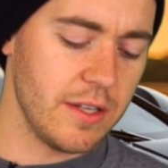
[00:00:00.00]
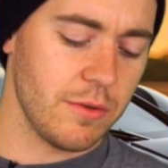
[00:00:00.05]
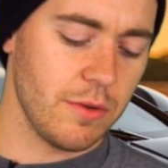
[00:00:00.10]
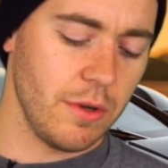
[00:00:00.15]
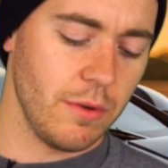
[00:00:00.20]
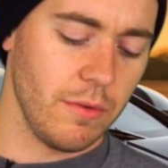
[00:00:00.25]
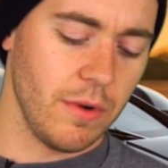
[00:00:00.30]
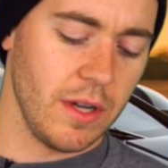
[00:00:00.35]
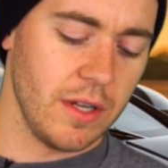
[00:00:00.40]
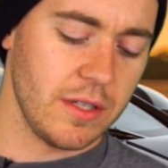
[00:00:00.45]

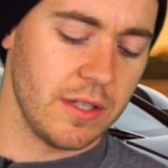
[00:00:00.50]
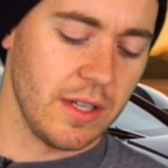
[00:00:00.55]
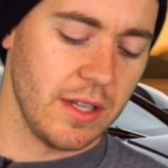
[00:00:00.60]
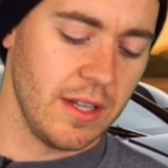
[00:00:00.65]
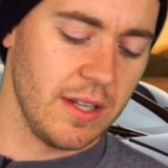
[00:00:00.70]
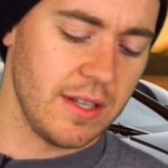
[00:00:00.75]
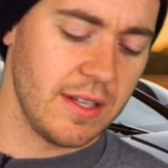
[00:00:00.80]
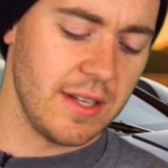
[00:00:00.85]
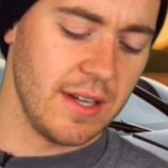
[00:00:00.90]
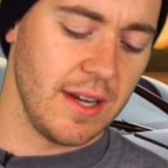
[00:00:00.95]
Street Racing.
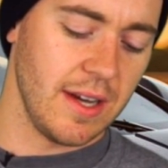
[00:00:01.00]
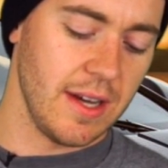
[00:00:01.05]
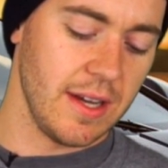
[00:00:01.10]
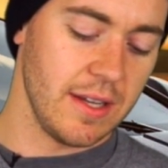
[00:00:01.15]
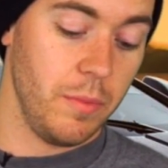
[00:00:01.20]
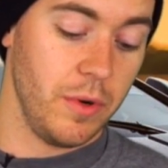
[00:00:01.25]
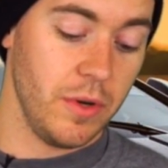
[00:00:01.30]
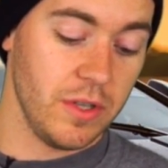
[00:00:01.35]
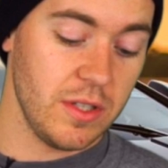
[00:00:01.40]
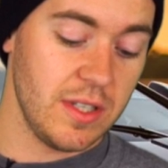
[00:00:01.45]
He
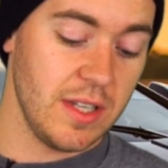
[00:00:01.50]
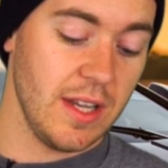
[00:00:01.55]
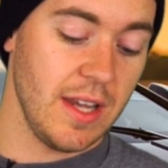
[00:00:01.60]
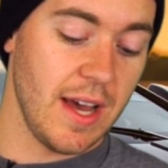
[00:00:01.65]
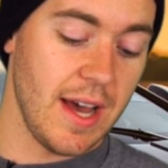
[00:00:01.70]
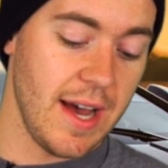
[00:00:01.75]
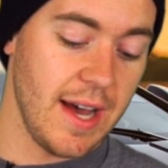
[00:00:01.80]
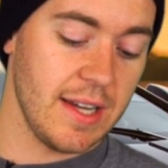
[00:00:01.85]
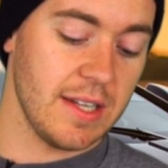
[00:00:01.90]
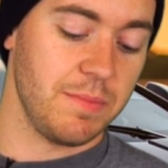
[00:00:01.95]
said, pussy
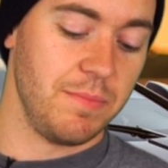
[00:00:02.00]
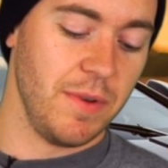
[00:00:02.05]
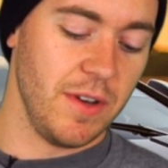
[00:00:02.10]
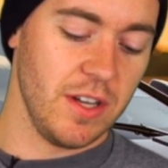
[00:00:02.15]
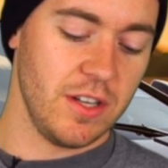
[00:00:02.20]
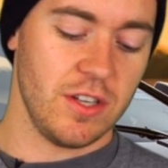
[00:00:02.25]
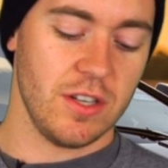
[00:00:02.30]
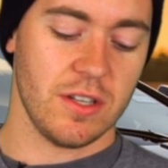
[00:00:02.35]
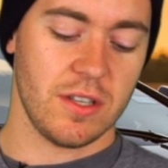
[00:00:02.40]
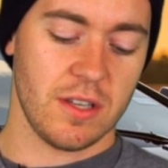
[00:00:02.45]
ass
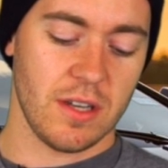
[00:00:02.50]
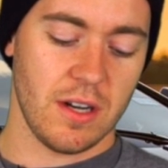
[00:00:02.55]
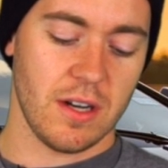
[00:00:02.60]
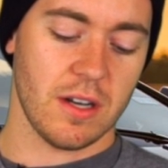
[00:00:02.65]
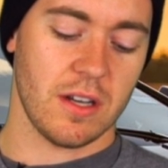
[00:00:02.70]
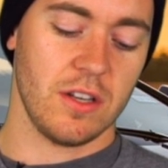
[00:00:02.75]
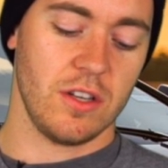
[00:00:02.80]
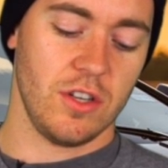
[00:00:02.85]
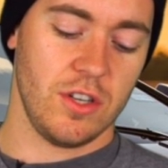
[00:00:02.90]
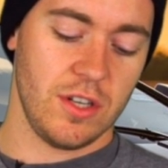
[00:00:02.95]
bitches
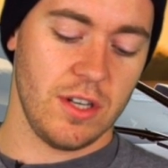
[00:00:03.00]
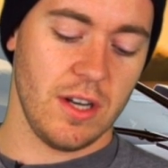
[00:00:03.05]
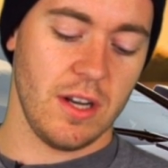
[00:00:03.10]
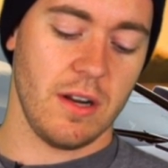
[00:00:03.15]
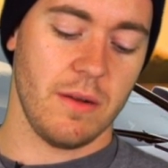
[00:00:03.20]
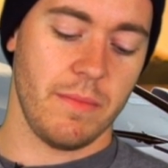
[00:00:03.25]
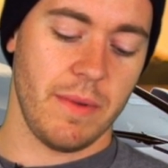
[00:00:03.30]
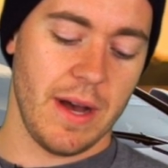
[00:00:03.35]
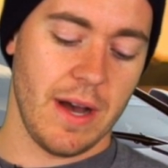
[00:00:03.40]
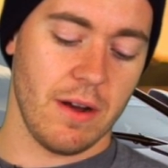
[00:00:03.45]
talking
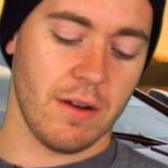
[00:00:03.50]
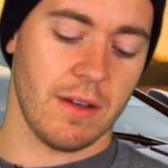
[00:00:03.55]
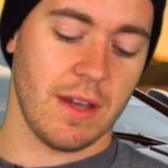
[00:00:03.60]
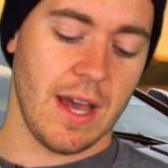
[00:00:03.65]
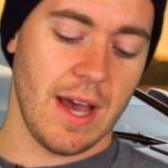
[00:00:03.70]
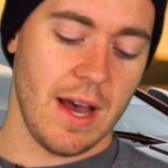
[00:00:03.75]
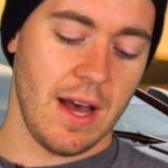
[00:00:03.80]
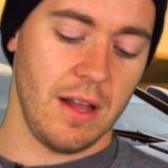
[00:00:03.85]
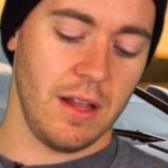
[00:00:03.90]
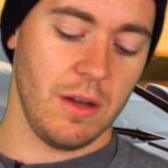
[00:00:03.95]
shit about
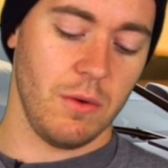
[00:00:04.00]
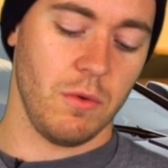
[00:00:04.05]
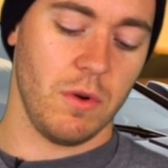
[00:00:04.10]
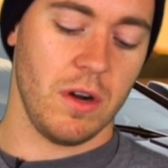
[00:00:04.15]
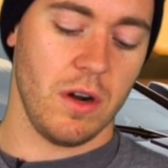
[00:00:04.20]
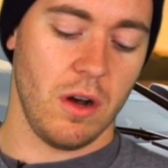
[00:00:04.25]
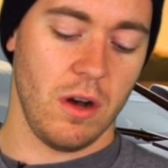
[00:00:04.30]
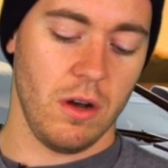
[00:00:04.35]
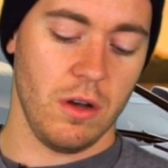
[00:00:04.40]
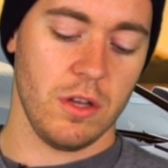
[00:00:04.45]
Cali
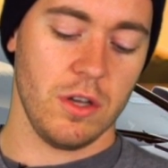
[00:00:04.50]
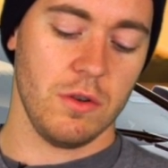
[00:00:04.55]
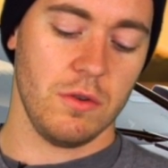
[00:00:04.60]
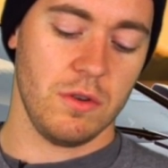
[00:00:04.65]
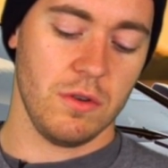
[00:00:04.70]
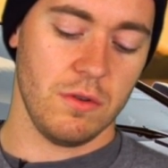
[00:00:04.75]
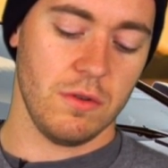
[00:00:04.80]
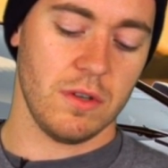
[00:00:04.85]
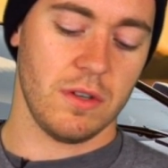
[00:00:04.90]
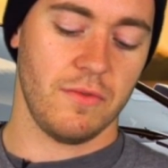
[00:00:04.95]
when all you
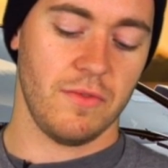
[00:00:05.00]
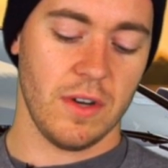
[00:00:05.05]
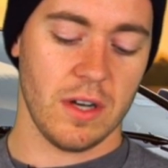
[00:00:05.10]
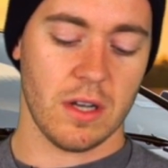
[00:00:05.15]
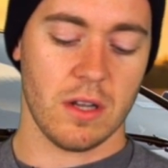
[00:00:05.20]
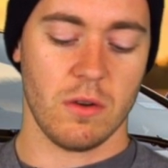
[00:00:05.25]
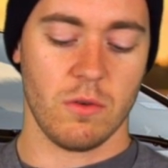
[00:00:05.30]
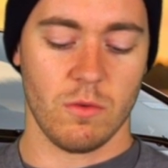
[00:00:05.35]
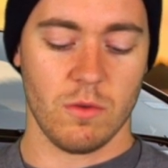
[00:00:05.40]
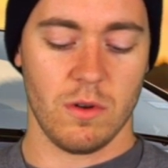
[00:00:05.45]
do is
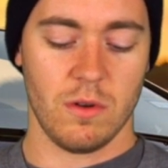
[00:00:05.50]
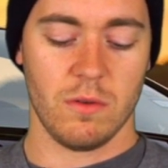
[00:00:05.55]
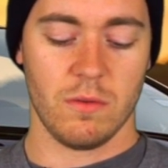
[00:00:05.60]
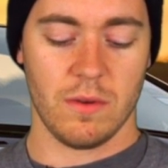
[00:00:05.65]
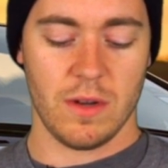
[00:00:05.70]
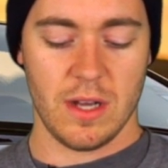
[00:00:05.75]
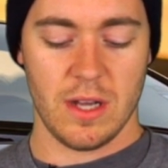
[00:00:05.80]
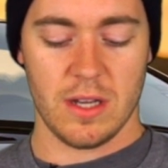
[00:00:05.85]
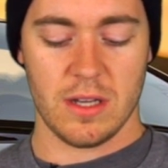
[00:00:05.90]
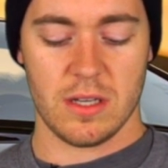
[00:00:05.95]
fucking roll
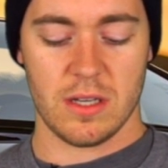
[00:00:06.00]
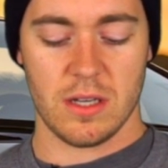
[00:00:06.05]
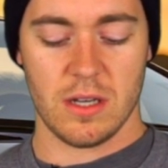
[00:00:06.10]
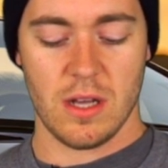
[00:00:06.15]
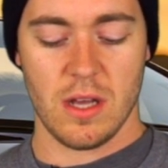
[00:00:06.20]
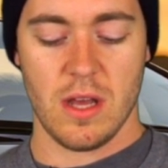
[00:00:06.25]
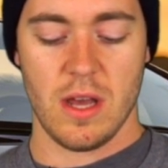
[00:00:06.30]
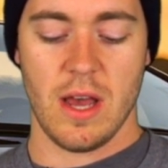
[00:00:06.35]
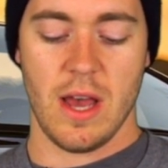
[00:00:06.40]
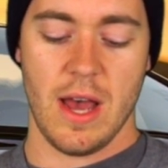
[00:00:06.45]
race.
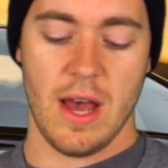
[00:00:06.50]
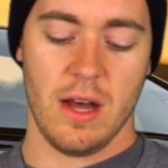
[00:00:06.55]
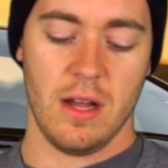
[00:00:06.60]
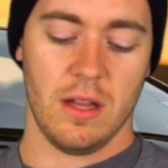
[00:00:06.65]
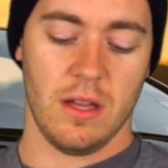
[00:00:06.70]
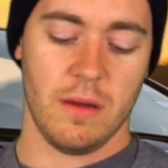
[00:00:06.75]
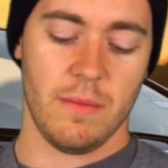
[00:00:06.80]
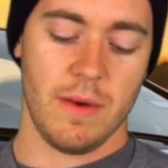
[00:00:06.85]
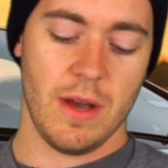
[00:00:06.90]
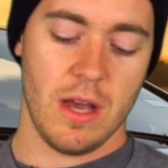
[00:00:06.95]

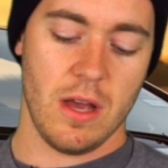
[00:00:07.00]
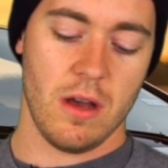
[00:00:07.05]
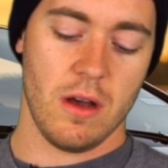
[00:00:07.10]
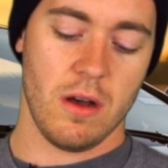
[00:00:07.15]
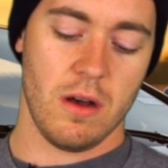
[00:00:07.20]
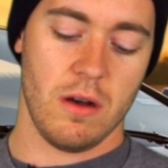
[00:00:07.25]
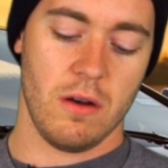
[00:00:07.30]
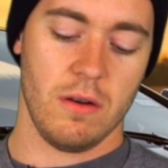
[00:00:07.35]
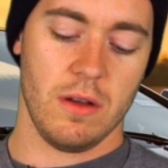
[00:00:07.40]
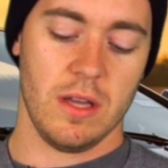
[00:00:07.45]

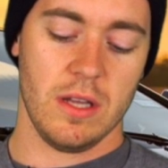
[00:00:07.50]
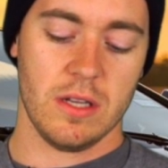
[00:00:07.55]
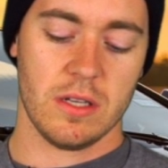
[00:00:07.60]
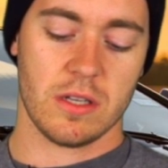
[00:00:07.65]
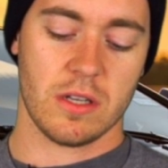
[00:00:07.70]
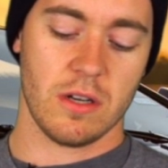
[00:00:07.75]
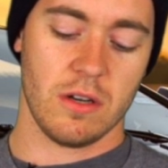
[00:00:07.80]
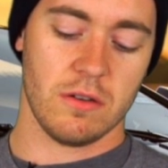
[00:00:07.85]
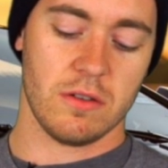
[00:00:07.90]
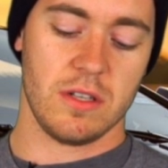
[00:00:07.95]
LMAO,
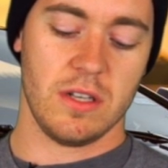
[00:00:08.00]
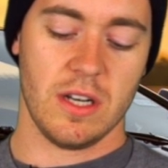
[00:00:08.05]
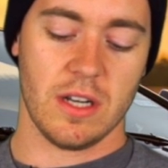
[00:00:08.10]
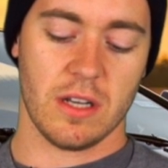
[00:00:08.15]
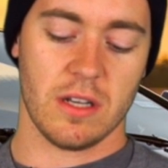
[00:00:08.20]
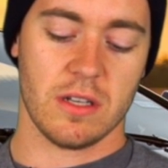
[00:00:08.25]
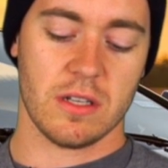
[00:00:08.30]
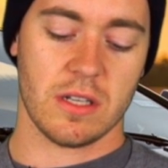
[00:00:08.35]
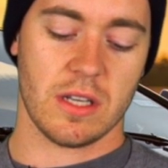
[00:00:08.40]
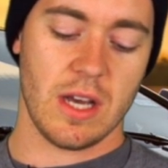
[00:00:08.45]
East Coast
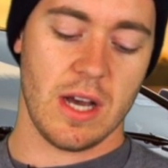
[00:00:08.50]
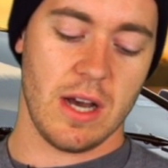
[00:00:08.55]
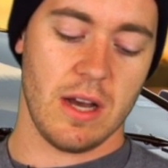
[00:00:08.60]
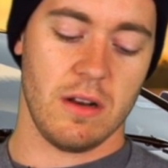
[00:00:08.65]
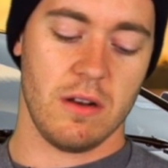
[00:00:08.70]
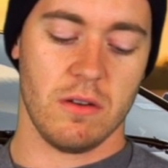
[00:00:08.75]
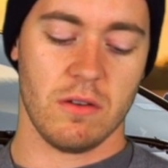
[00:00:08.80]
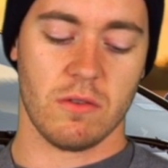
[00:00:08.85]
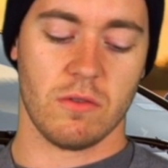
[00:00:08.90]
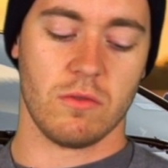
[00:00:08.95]

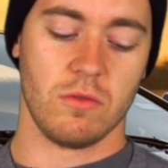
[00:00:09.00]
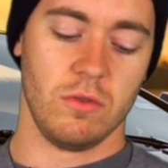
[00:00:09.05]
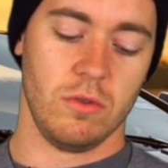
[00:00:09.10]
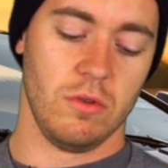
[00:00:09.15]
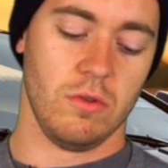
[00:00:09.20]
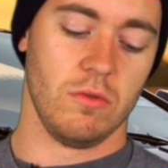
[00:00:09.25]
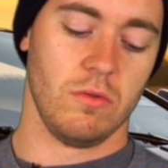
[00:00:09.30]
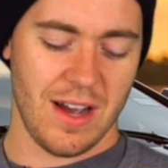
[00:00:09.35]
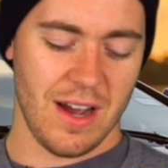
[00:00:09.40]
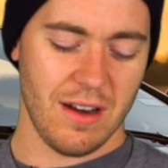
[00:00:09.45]
got no
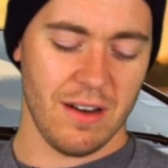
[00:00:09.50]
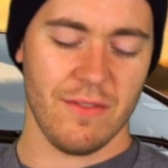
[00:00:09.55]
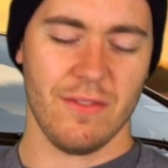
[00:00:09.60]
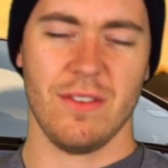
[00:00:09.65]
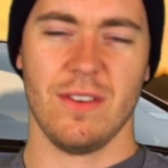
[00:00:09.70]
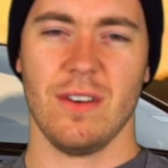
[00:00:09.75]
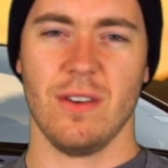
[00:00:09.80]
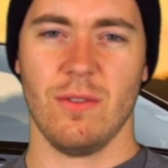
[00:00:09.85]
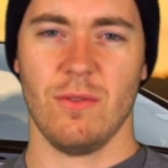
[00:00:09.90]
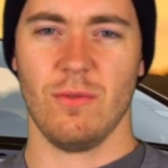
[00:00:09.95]
clue. I don't
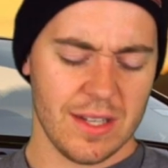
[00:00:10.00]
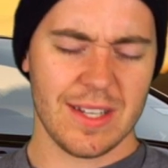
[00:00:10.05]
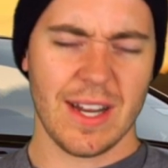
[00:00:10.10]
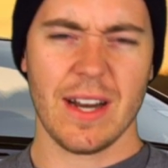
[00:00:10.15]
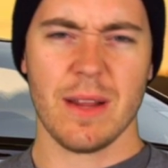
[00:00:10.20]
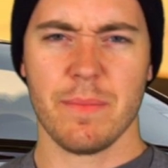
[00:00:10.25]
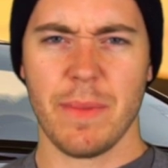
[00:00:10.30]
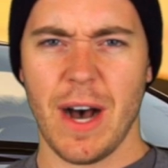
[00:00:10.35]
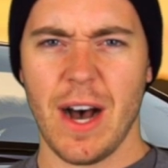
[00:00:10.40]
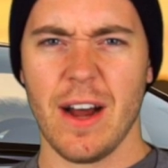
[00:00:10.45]
even know, is that
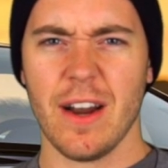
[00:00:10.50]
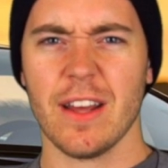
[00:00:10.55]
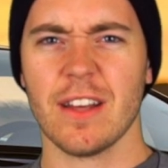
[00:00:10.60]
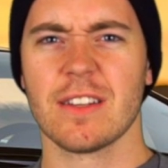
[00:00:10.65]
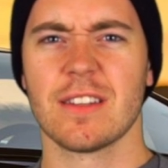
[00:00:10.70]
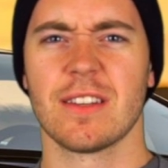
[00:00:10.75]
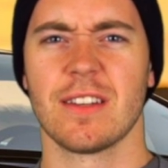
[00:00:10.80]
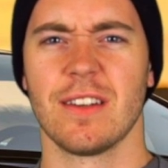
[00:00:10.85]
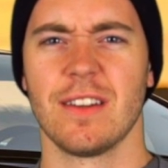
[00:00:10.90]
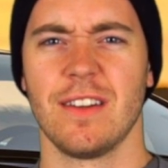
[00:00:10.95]

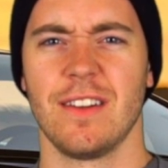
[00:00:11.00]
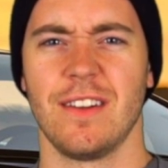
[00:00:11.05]
Ebonics?